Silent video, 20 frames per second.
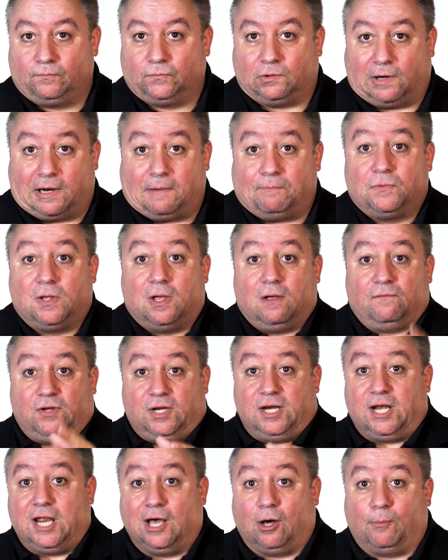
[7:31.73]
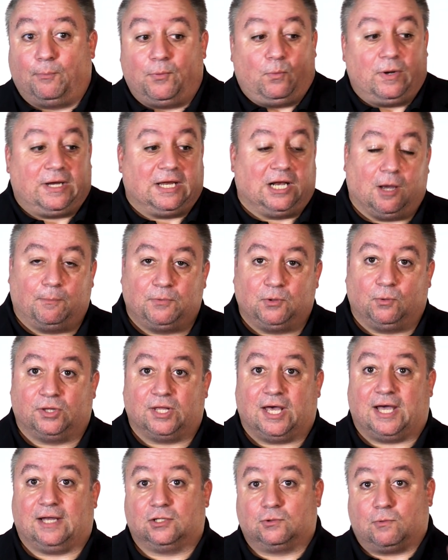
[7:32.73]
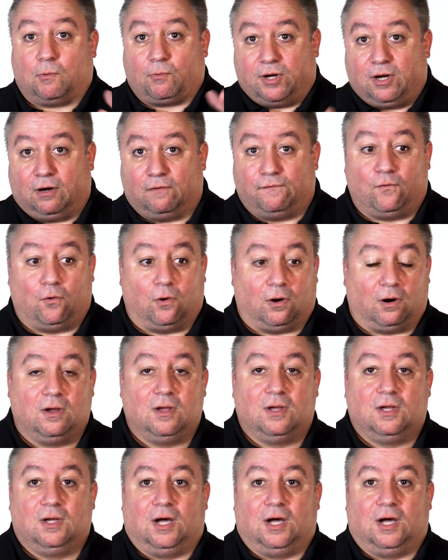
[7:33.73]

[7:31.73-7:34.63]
Right? If you need help, we can help you with that. That's what we're here for.